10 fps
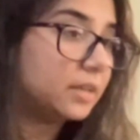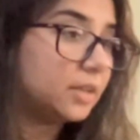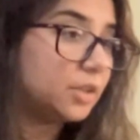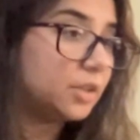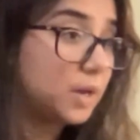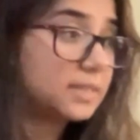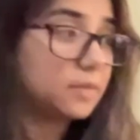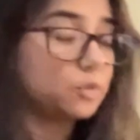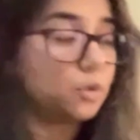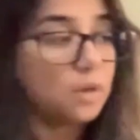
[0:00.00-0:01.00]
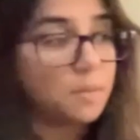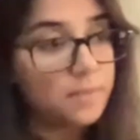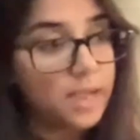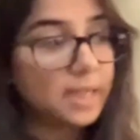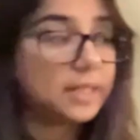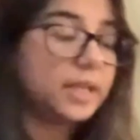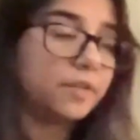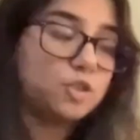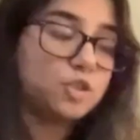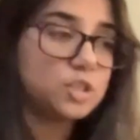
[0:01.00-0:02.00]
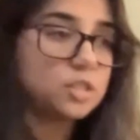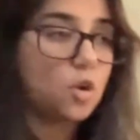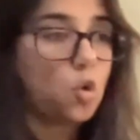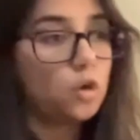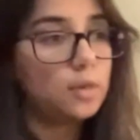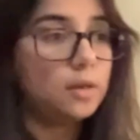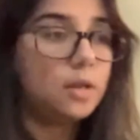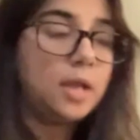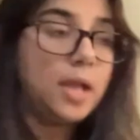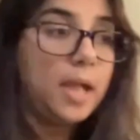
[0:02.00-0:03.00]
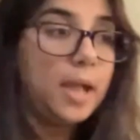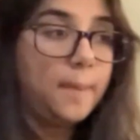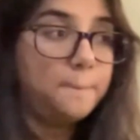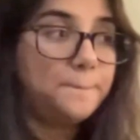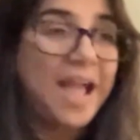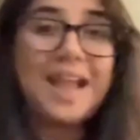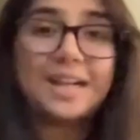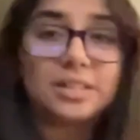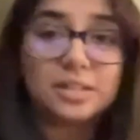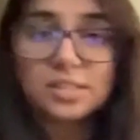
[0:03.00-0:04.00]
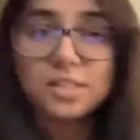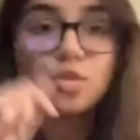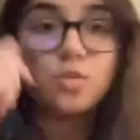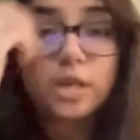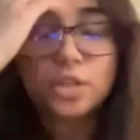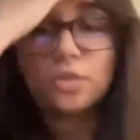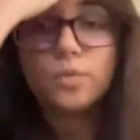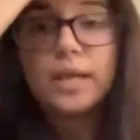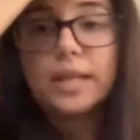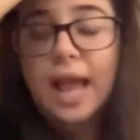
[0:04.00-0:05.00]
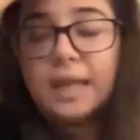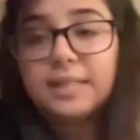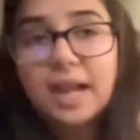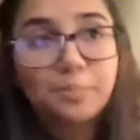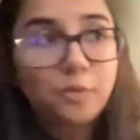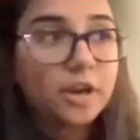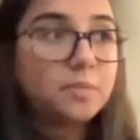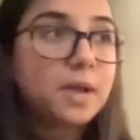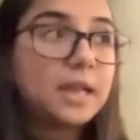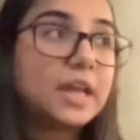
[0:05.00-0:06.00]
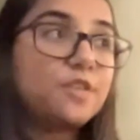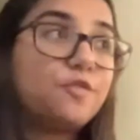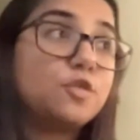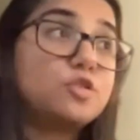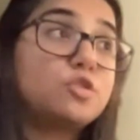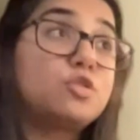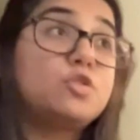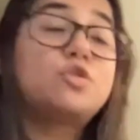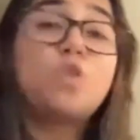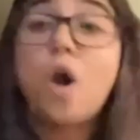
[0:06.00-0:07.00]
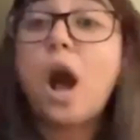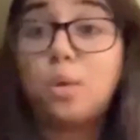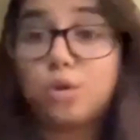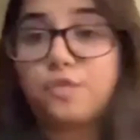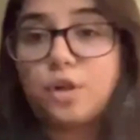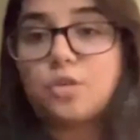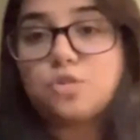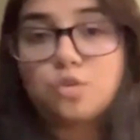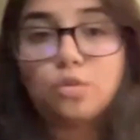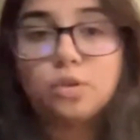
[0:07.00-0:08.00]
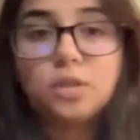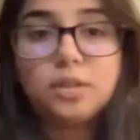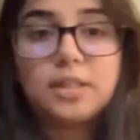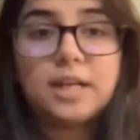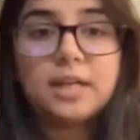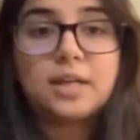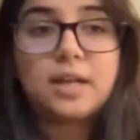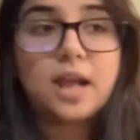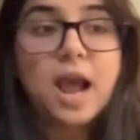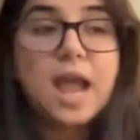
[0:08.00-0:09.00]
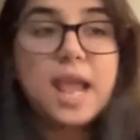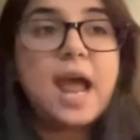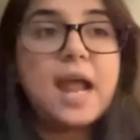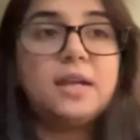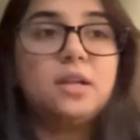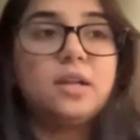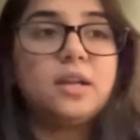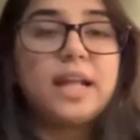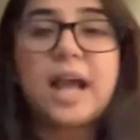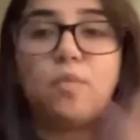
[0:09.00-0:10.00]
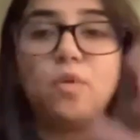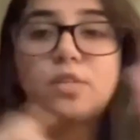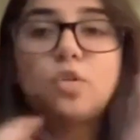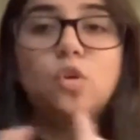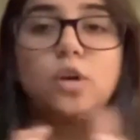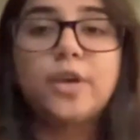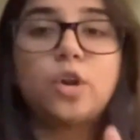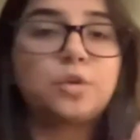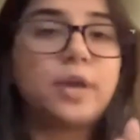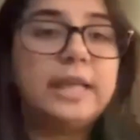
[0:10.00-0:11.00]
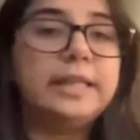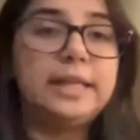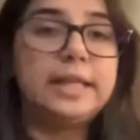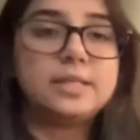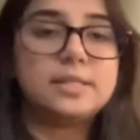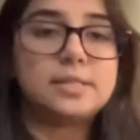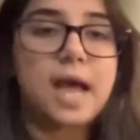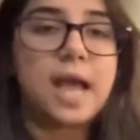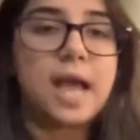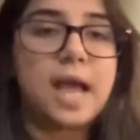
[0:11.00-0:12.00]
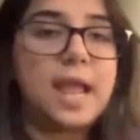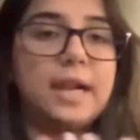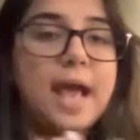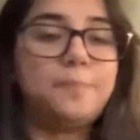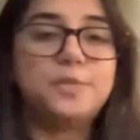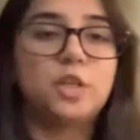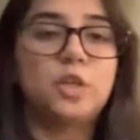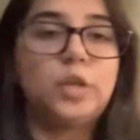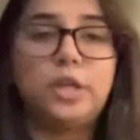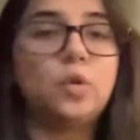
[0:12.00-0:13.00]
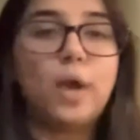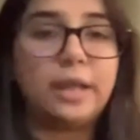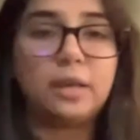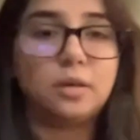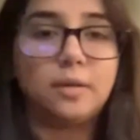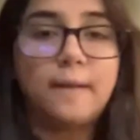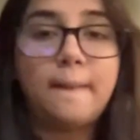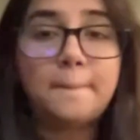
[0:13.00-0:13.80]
the US. I was going to come back, and it was just a whole packed situation where at that point my life was so out of control that I wasn't holding on to any reins. I had absolutely no anchor.